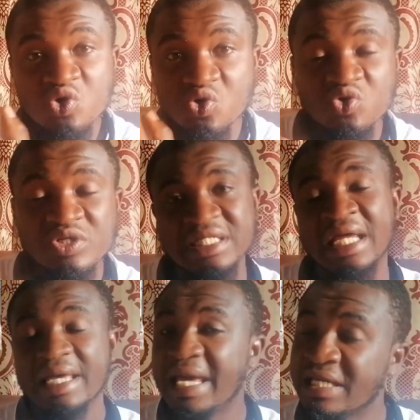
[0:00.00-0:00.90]
looks
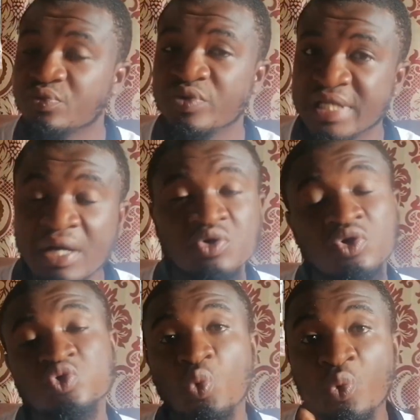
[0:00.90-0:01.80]
like. And without
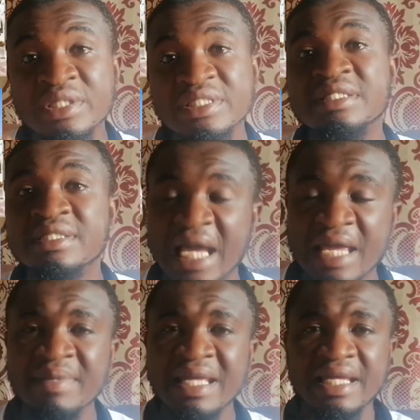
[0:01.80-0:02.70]
not wasting
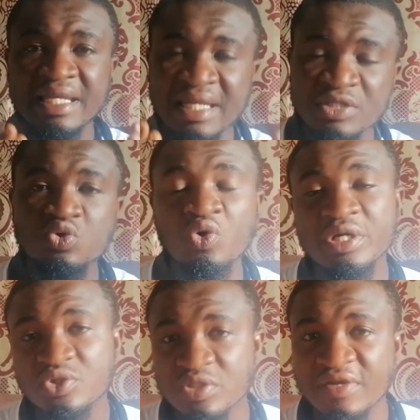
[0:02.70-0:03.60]
time, let's go
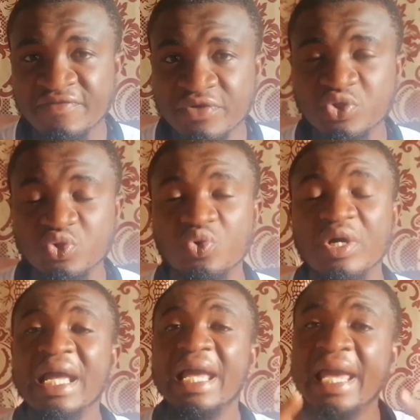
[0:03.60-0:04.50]
into the video
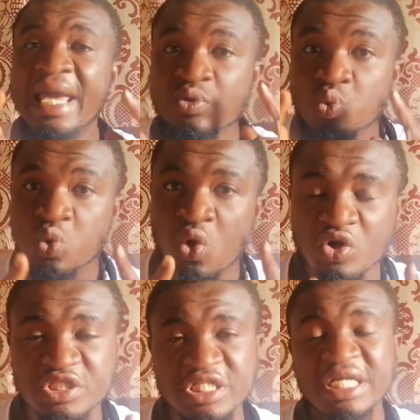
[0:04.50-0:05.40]
and
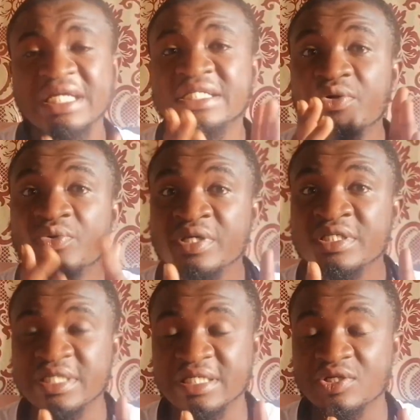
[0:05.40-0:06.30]
watch the
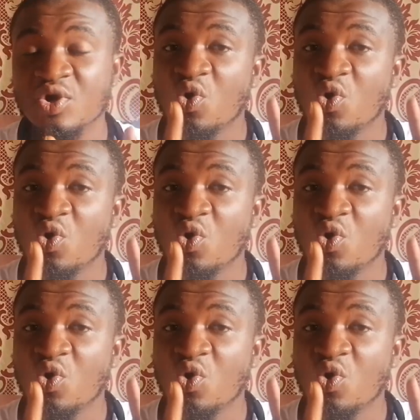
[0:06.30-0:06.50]
reason